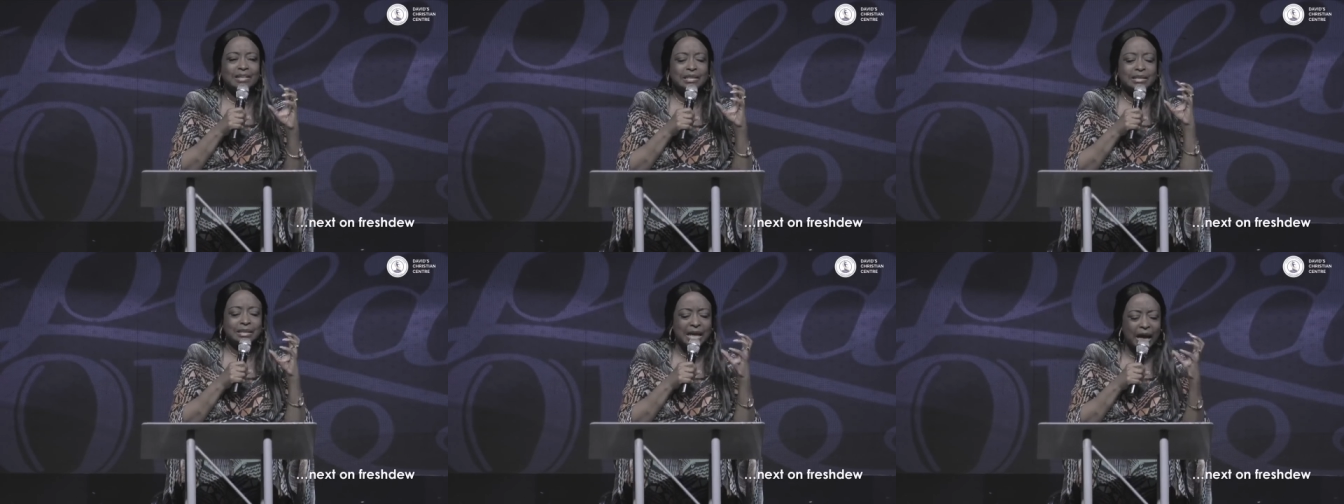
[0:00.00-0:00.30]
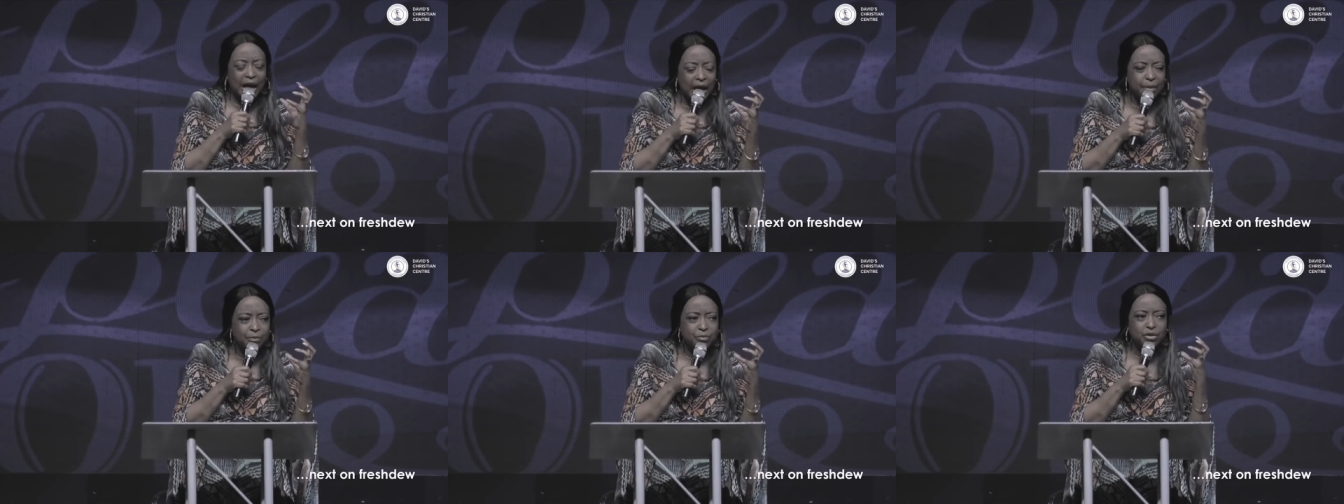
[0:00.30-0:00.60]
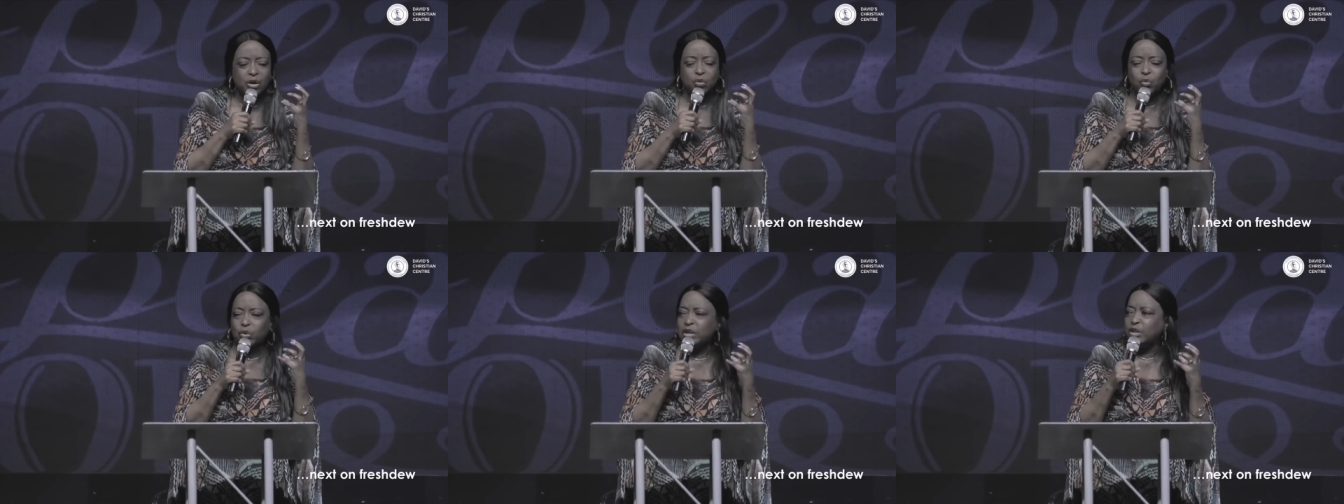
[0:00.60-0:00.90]
the
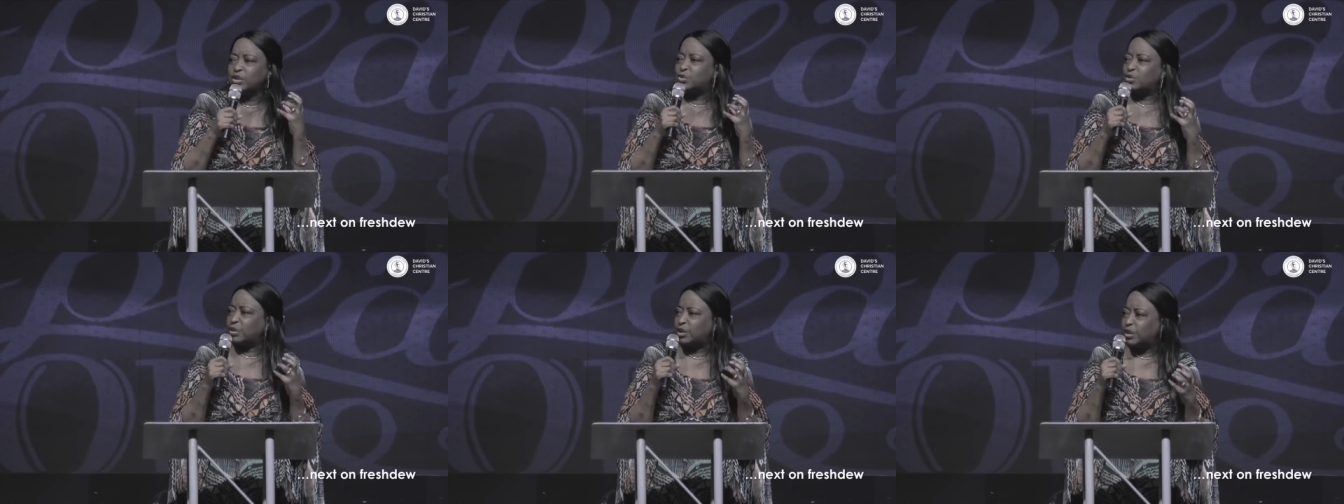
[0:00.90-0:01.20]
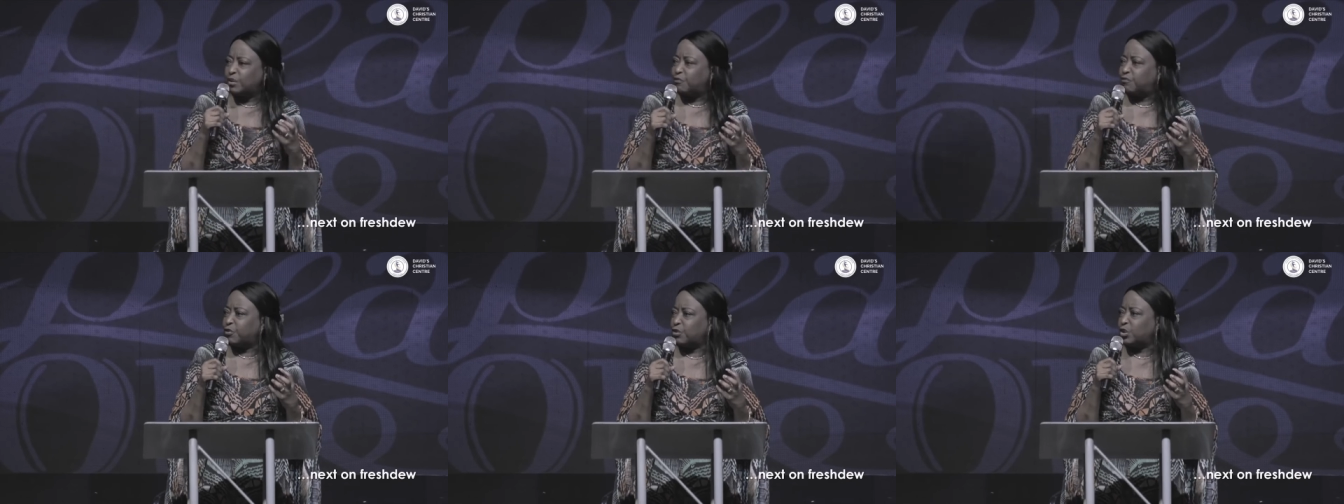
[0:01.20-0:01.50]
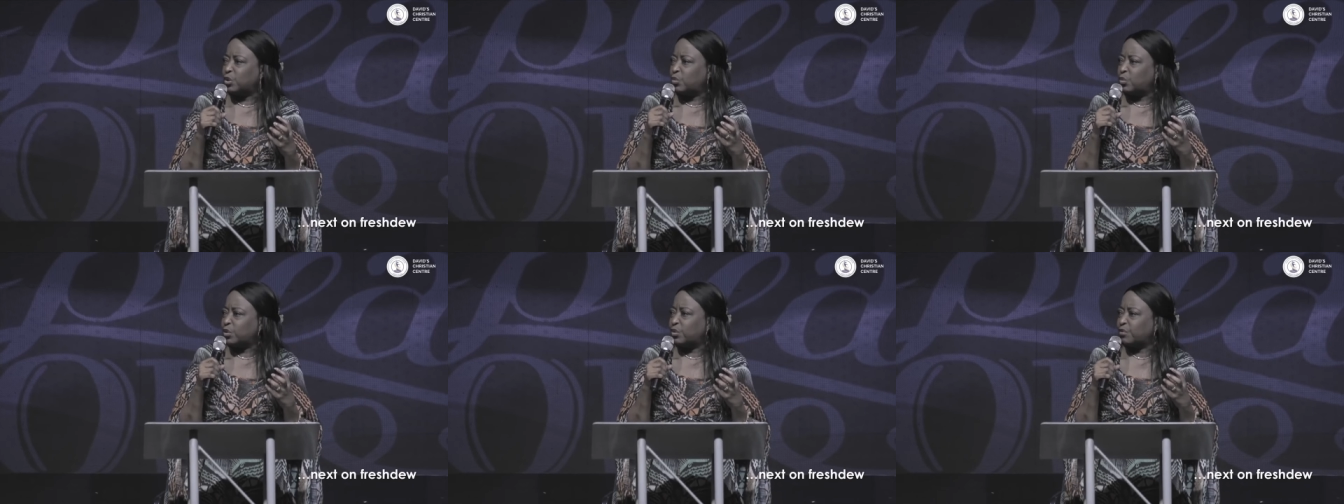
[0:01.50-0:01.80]
time you are willing to give
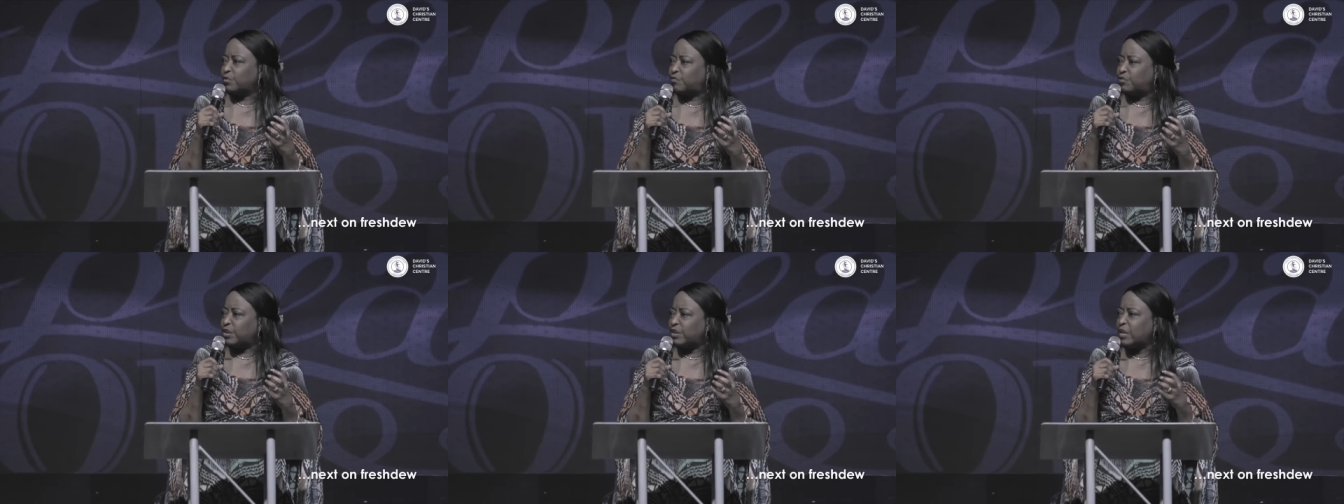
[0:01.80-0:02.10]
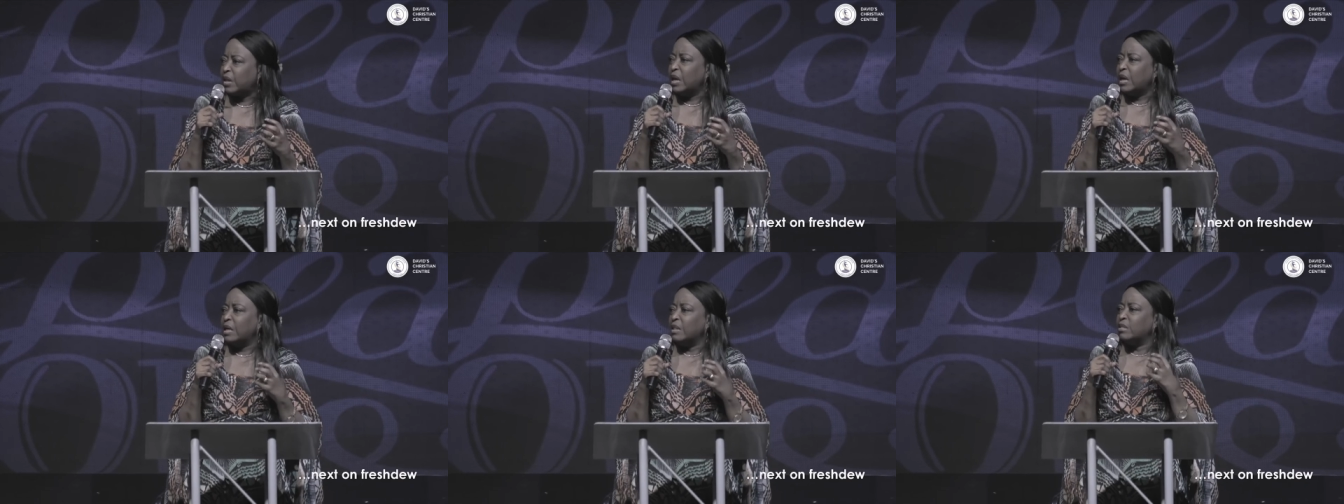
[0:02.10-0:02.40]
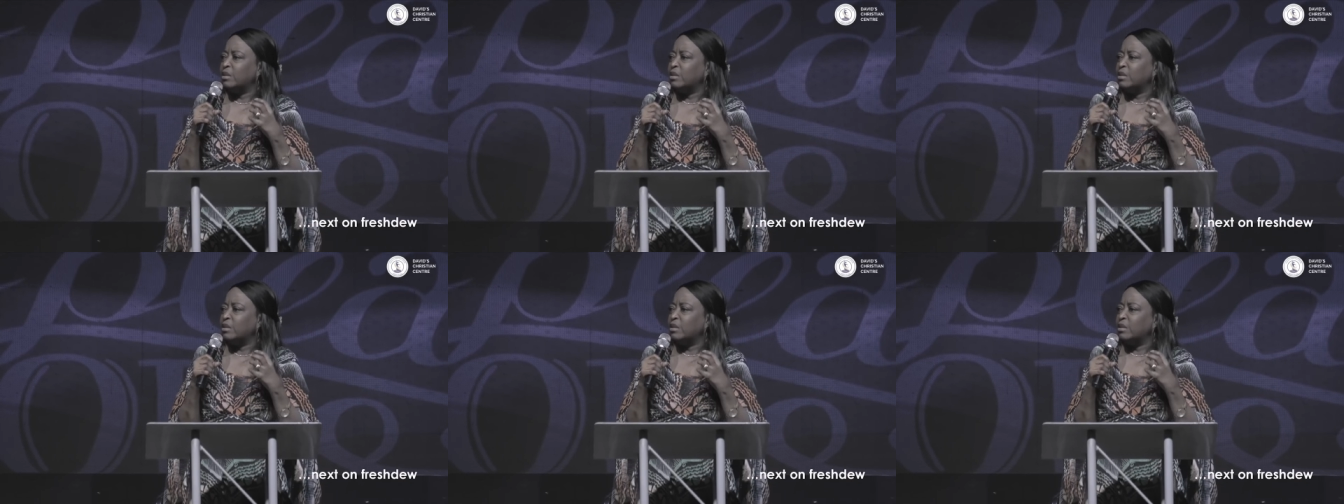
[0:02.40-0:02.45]
for the word of faith,